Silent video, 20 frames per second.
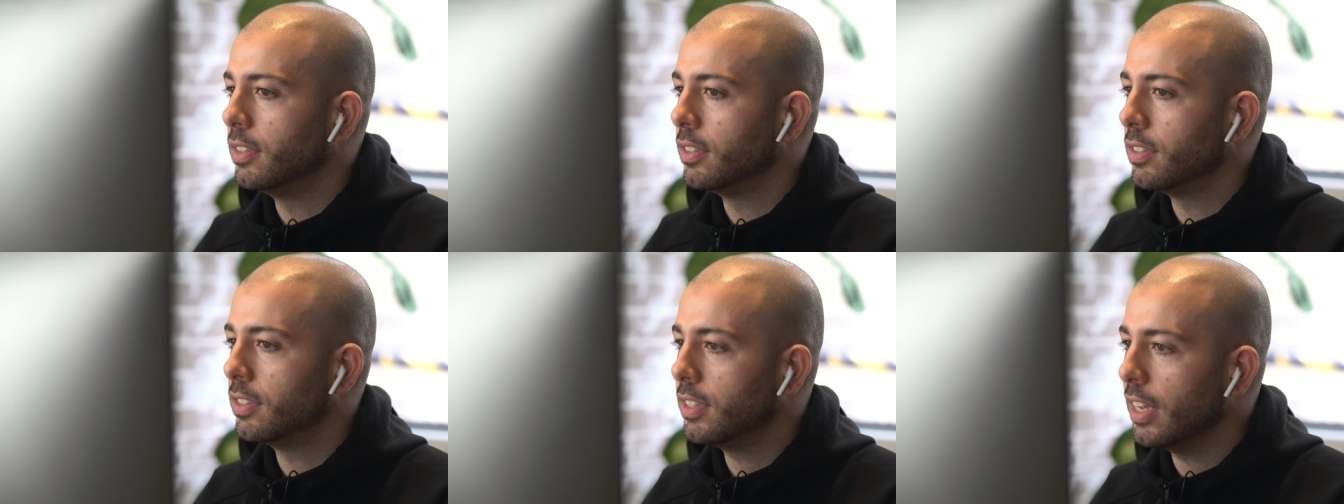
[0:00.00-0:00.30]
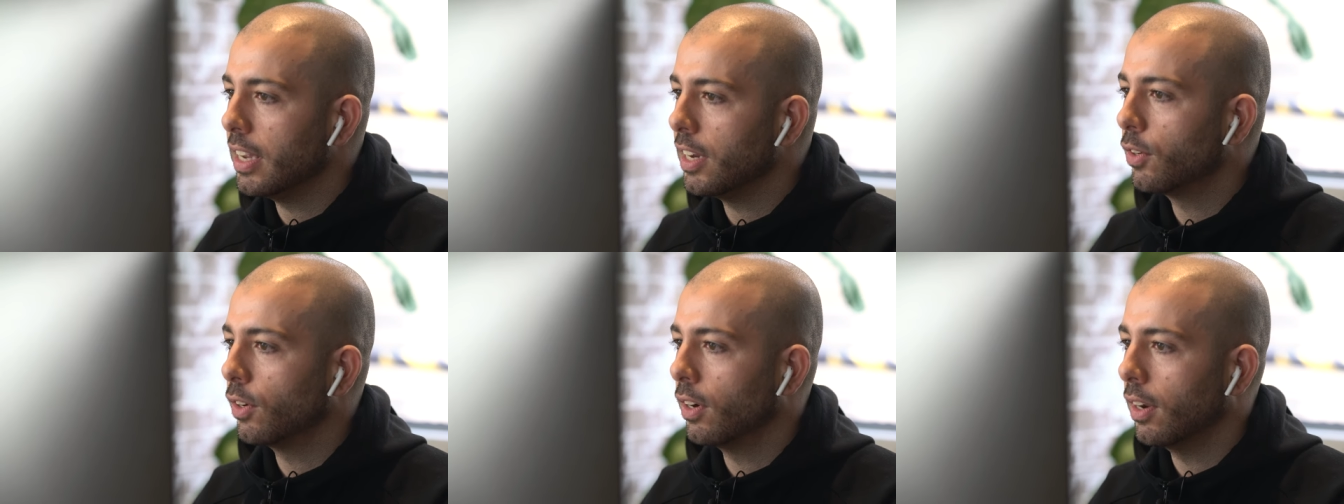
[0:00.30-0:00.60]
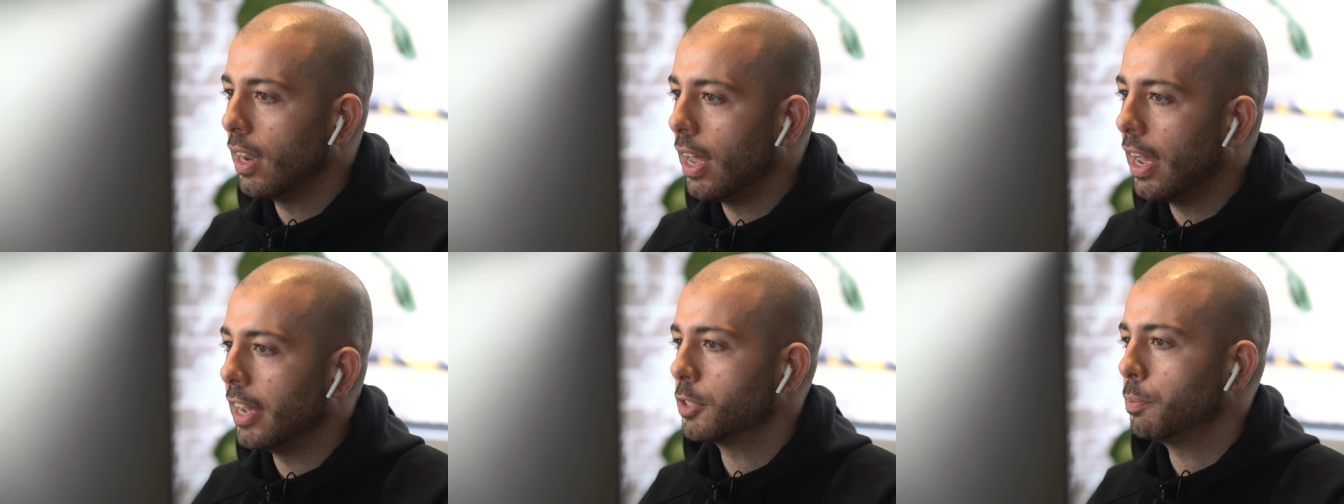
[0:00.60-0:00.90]
the
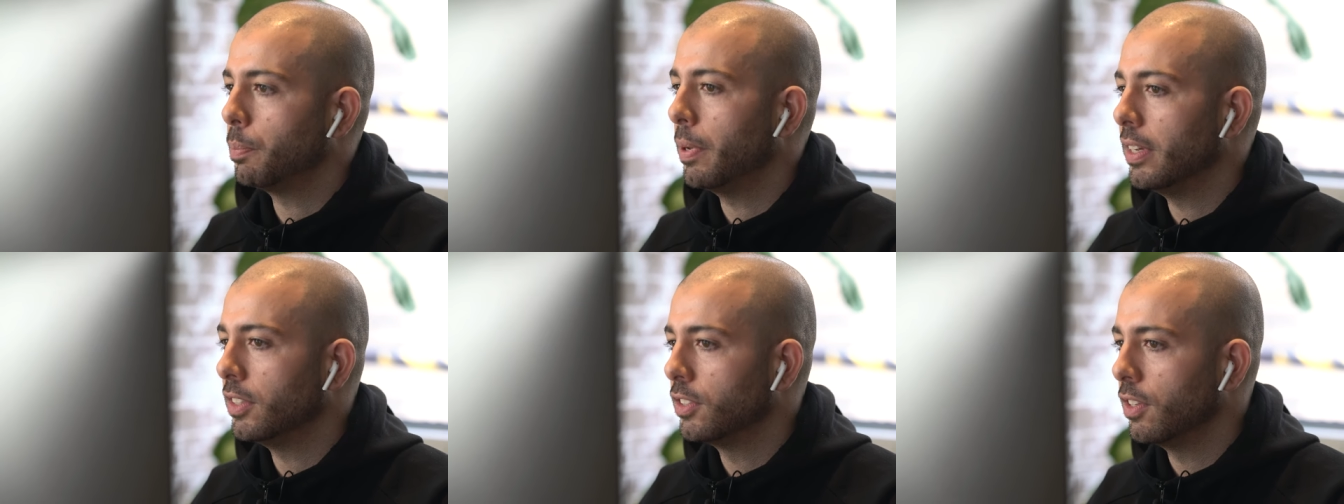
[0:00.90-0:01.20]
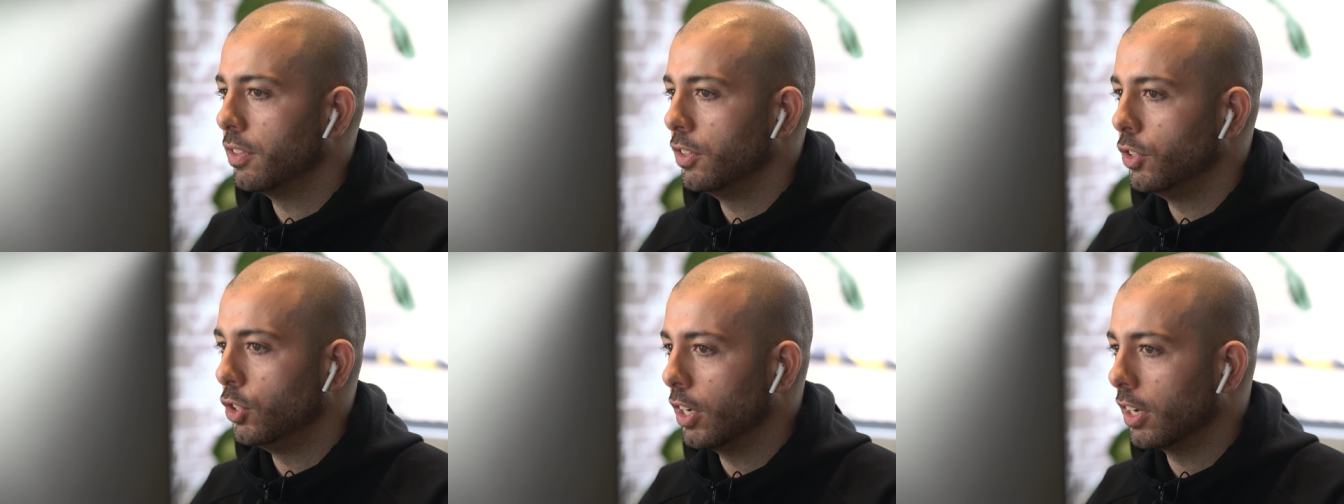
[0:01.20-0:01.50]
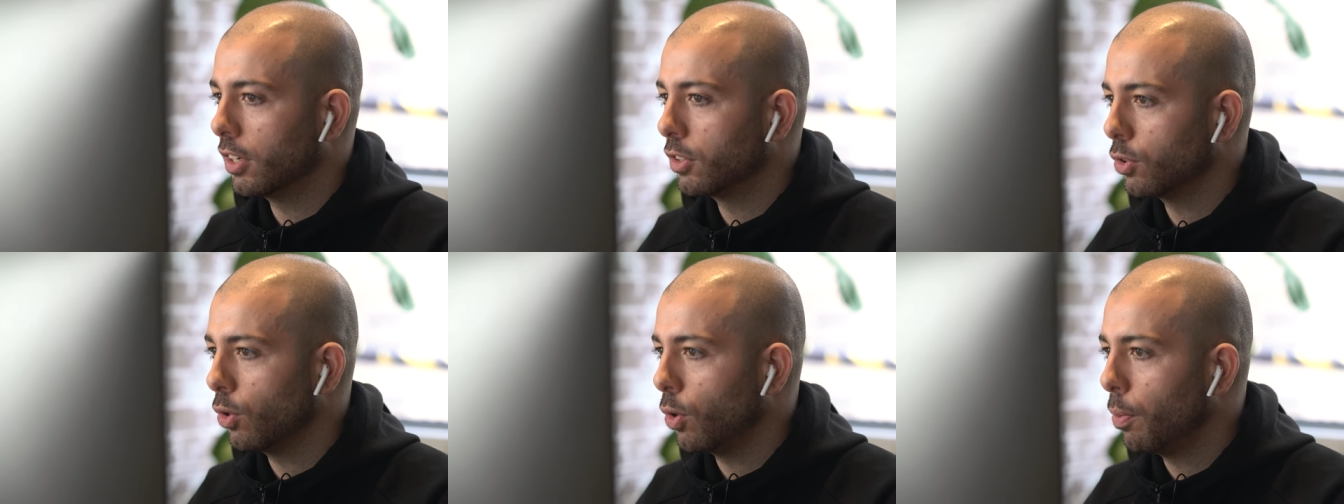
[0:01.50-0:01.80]
secret last piece of the
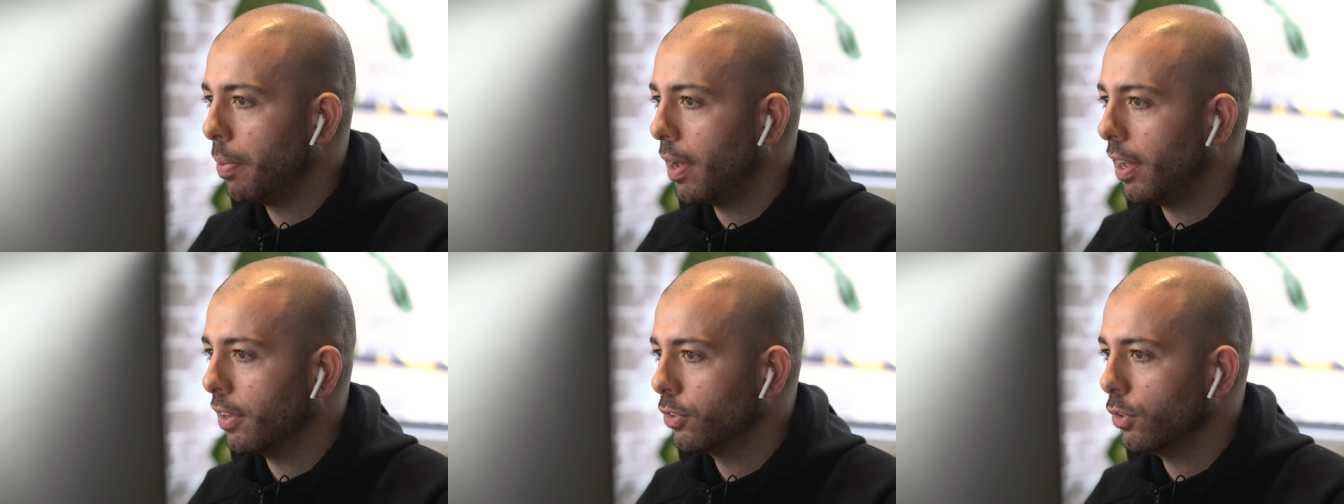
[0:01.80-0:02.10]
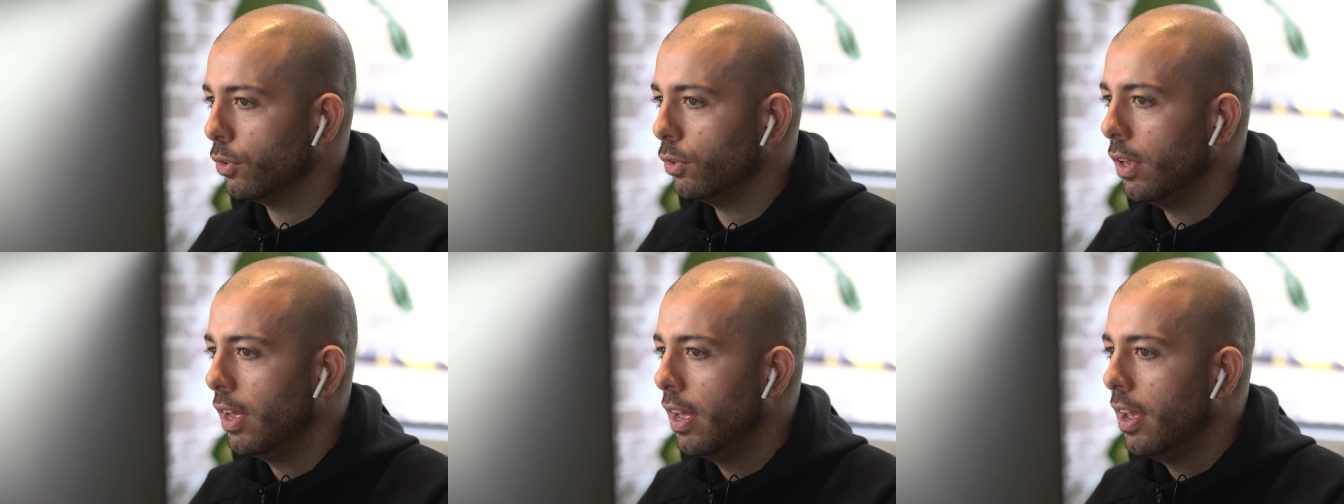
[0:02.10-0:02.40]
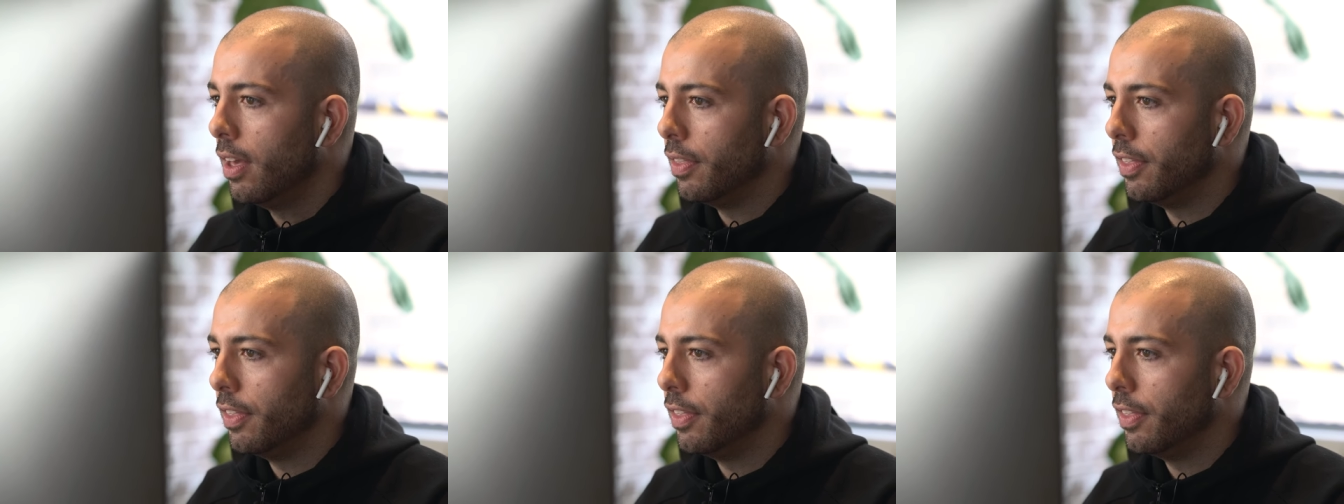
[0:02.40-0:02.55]
jigsaw puzzle